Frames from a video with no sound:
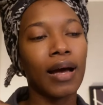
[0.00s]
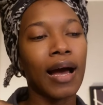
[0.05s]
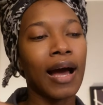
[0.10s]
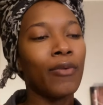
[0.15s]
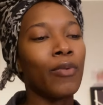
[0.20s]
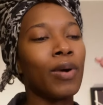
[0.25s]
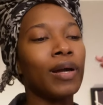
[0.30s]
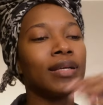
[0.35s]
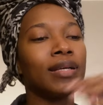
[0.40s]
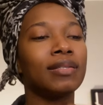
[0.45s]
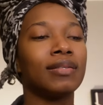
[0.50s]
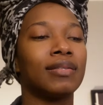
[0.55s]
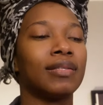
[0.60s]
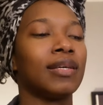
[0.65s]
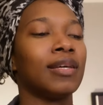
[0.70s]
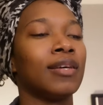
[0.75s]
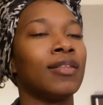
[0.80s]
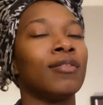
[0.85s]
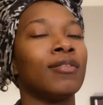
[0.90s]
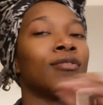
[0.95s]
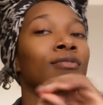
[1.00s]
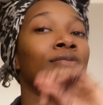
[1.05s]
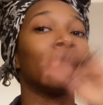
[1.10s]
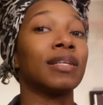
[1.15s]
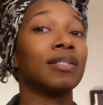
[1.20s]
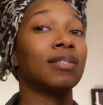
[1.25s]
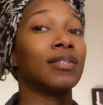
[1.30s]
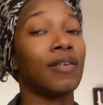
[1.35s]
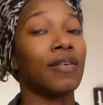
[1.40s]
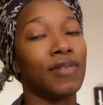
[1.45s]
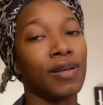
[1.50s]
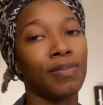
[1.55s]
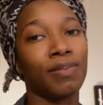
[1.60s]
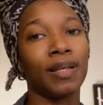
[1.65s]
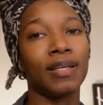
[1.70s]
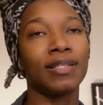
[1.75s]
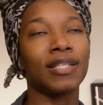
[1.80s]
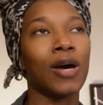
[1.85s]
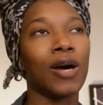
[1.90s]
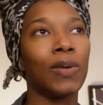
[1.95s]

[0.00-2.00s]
I want to see the rest of the place.